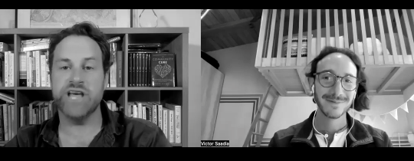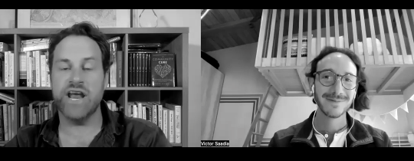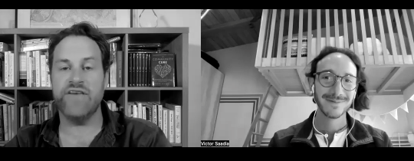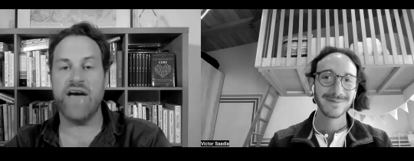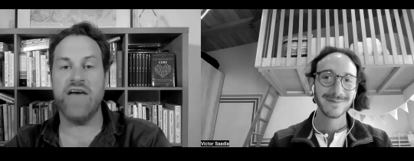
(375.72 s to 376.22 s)
Speaker 1: that
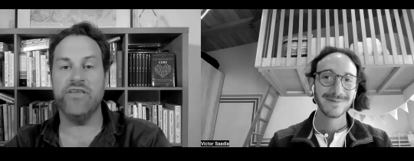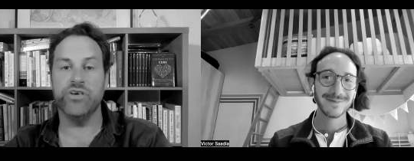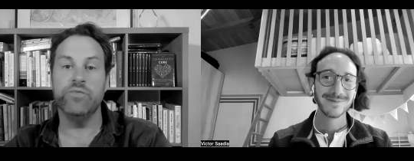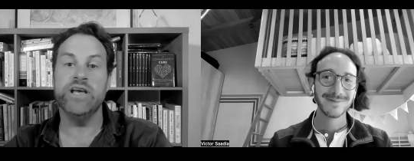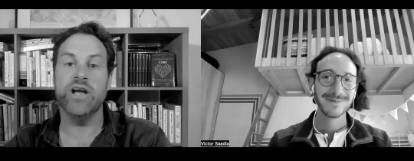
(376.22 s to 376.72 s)
I've had
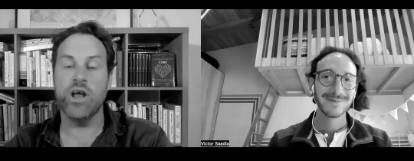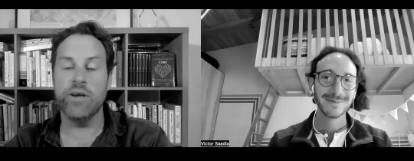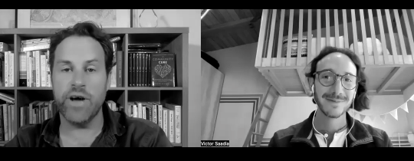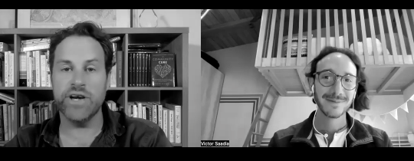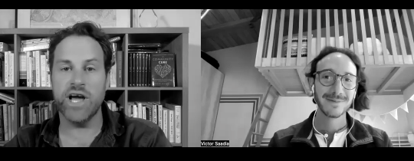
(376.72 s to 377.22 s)
through being
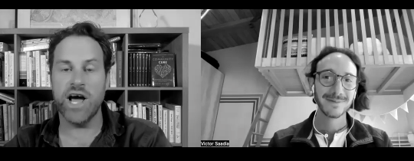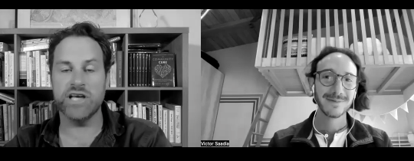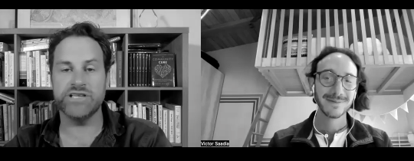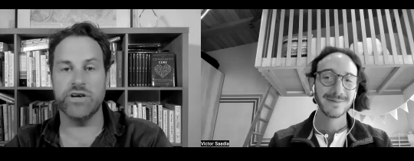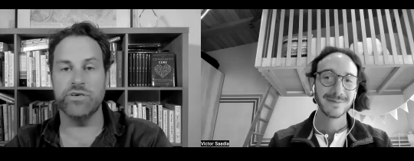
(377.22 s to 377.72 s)
on
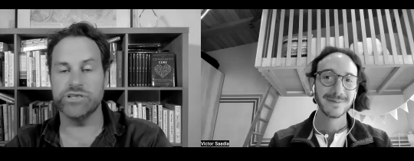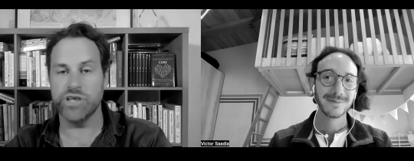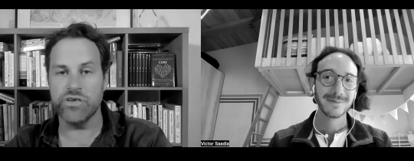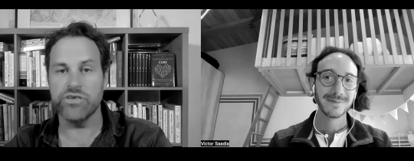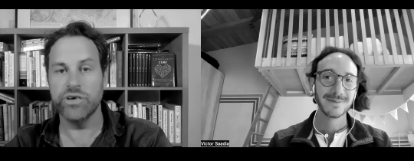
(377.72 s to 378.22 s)
podcasts and
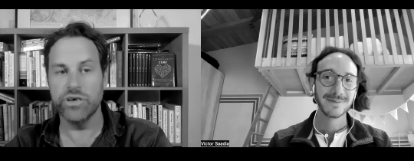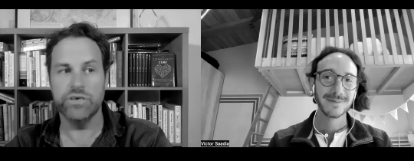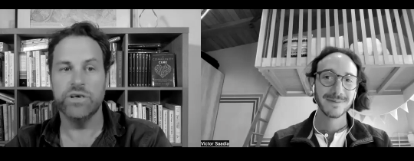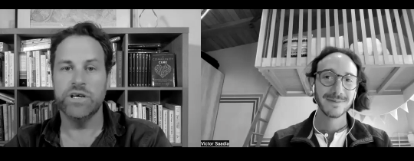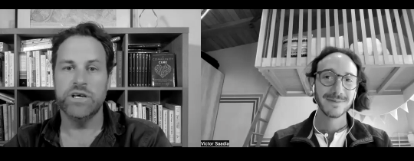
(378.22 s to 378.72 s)
also
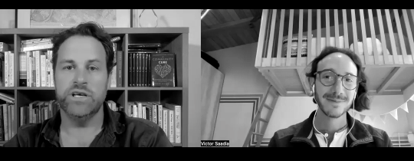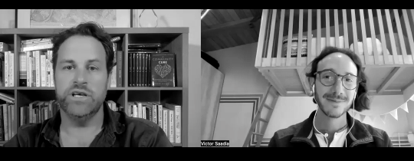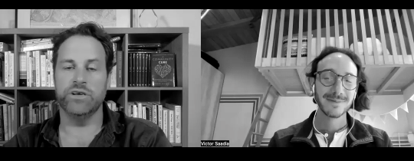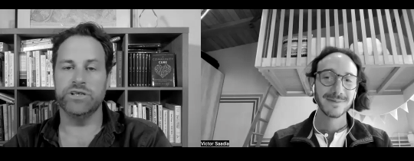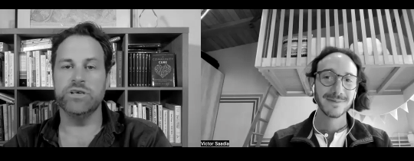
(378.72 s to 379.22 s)
through,
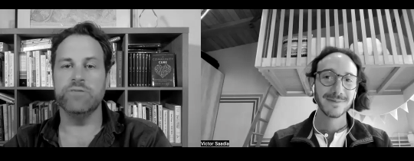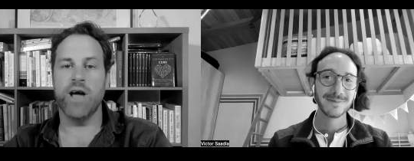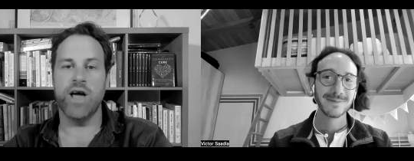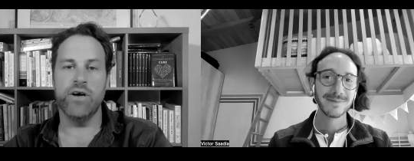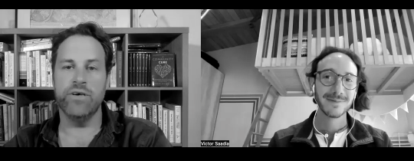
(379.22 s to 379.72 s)
you know, doing
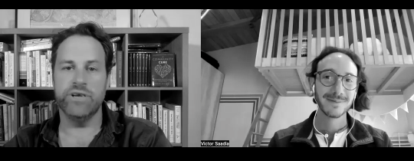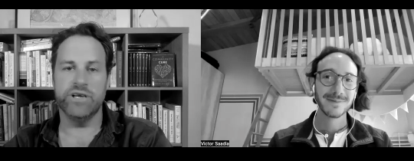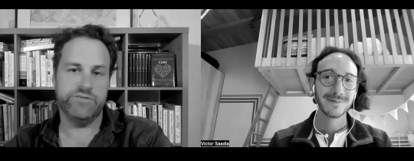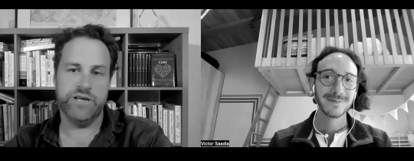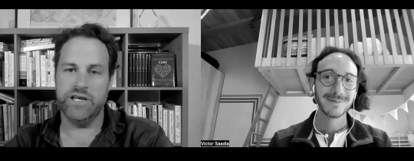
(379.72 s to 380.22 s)
my own
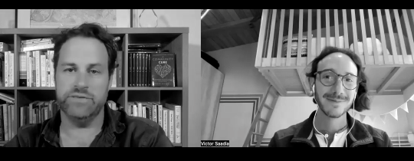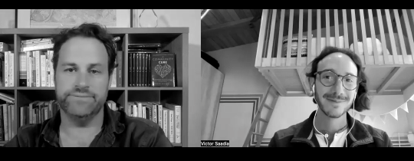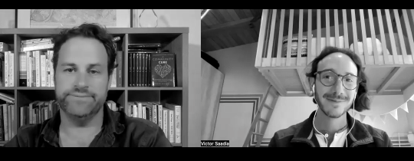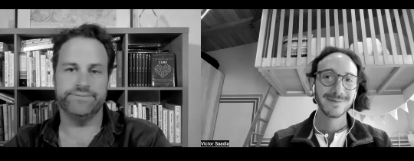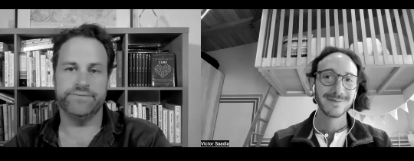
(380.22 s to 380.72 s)
has
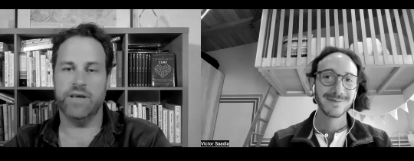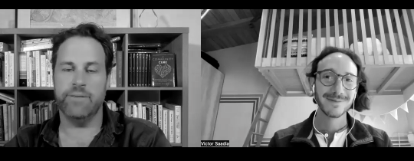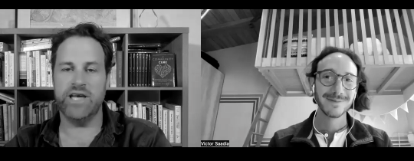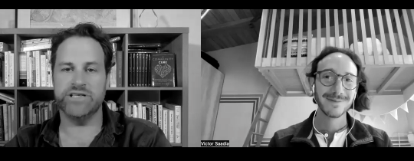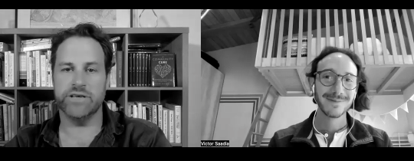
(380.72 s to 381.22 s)
been
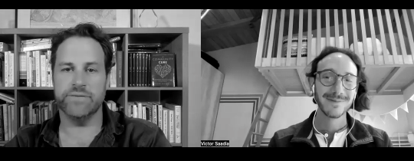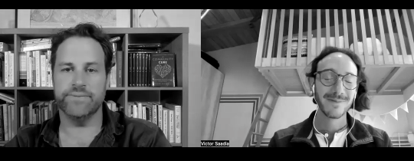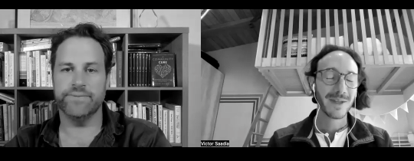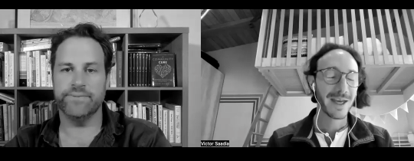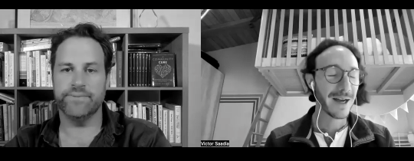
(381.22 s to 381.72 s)
amazing.
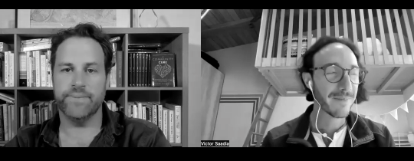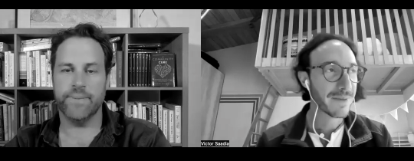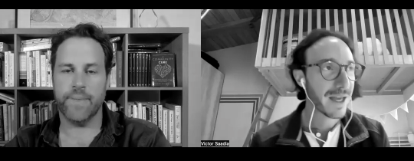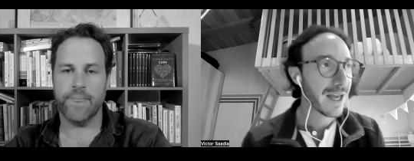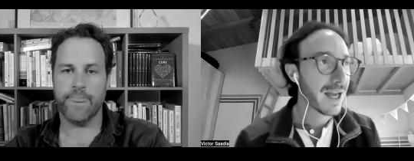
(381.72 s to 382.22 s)
Speaker 2: Yeah.
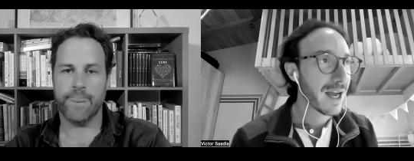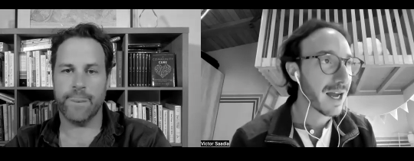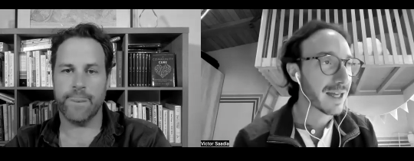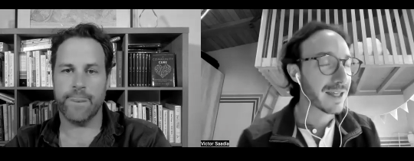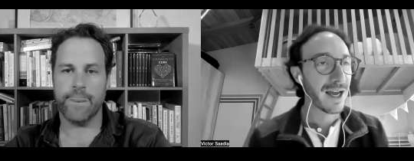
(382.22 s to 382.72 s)

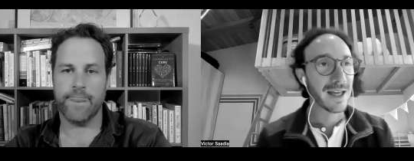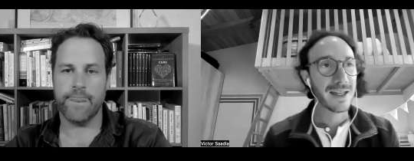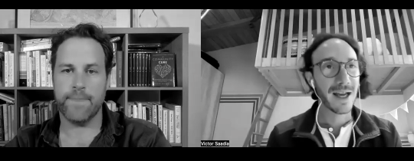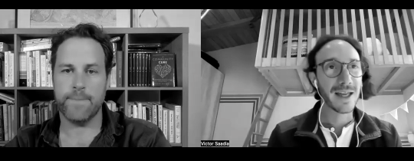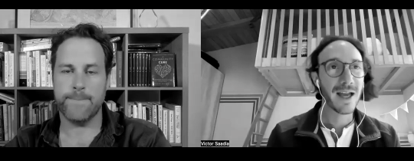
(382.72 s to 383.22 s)

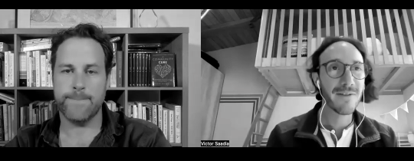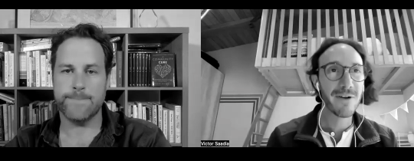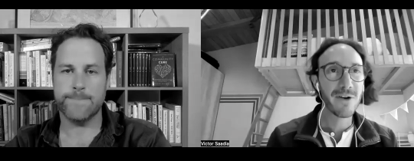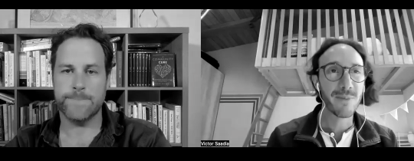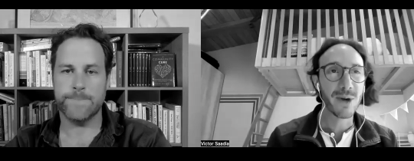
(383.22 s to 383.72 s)
I, I, I
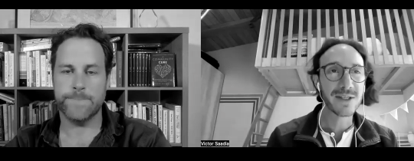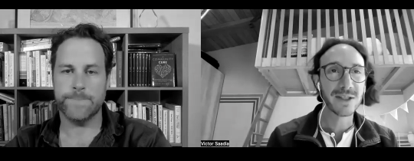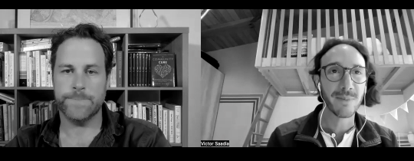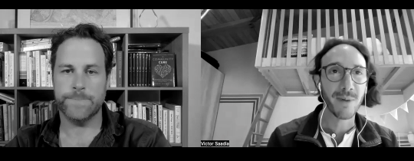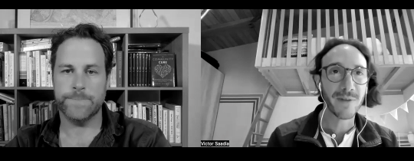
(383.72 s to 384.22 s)
have very
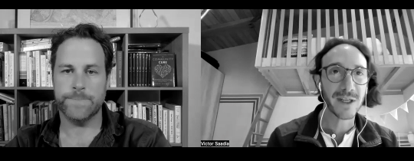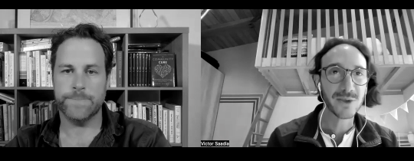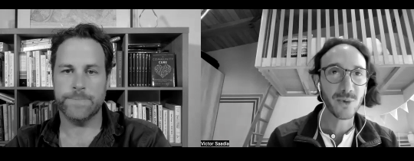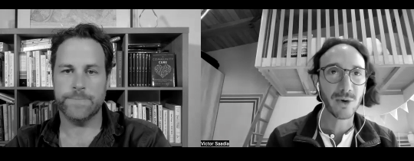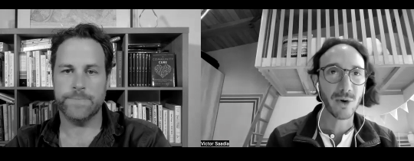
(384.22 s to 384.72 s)
present the
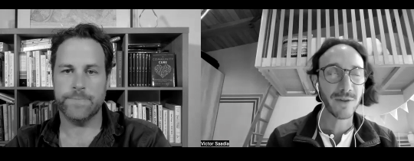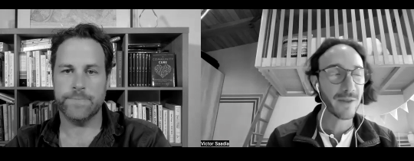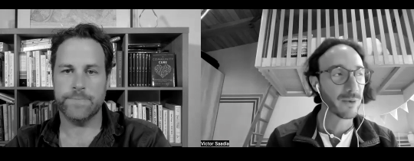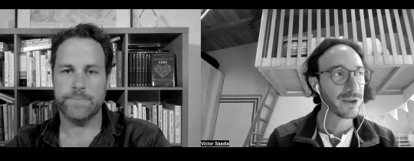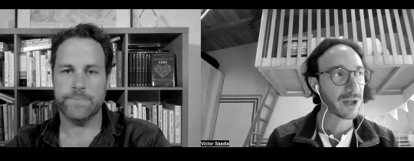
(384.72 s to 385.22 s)
podcast you
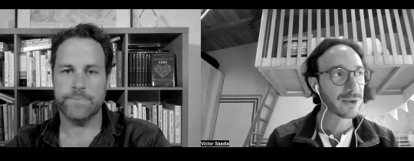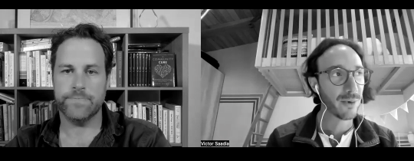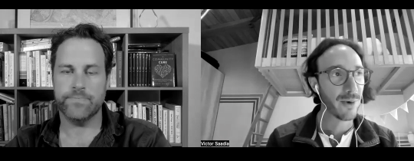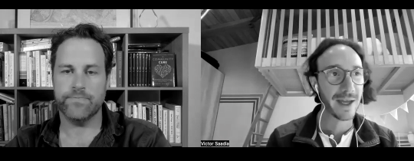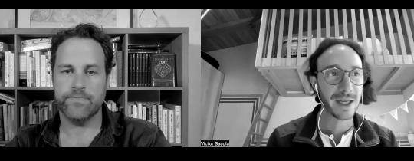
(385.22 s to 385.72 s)
recorded with
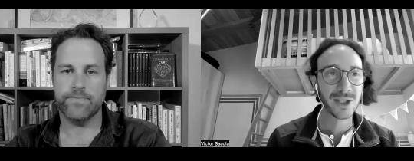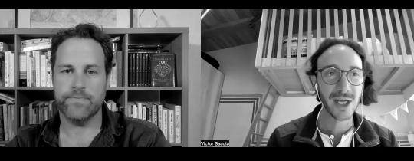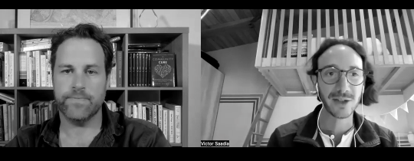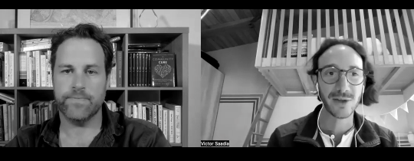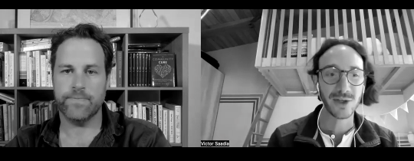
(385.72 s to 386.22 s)
Dr. Rangan
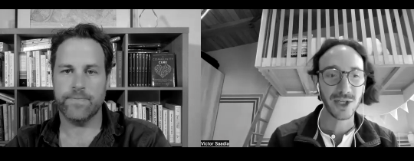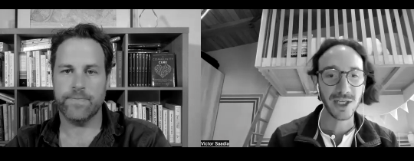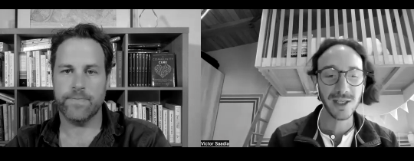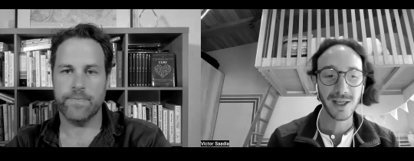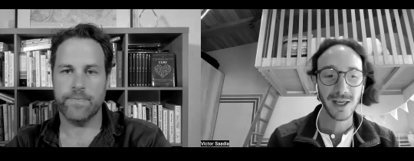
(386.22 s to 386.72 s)

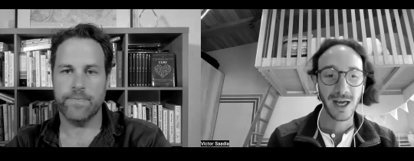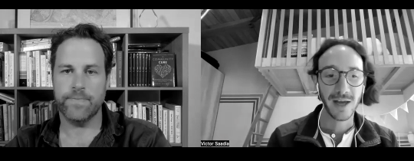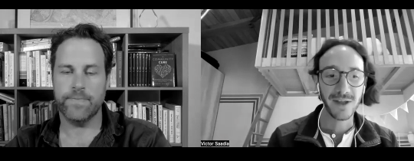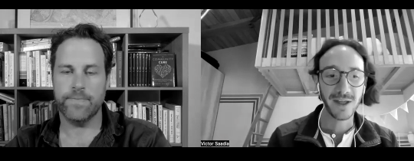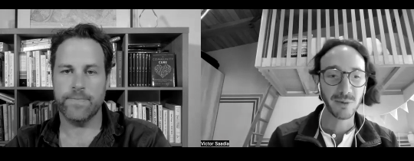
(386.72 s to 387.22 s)
Chatterjee.
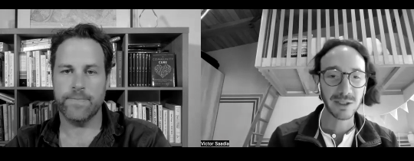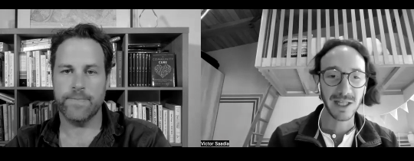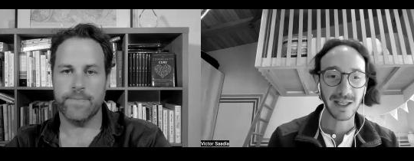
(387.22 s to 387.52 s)
I think it was